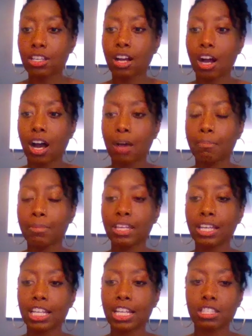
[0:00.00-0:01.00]
to
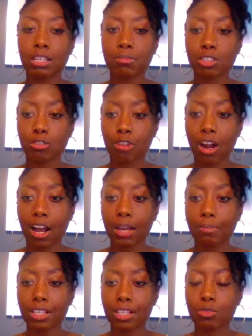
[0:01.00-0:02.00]
copy and
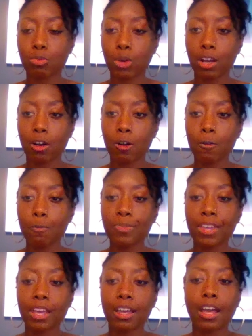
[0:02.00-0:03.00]
subscribe as
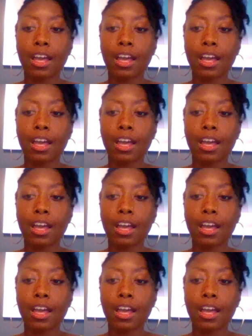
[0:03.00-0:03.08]
well.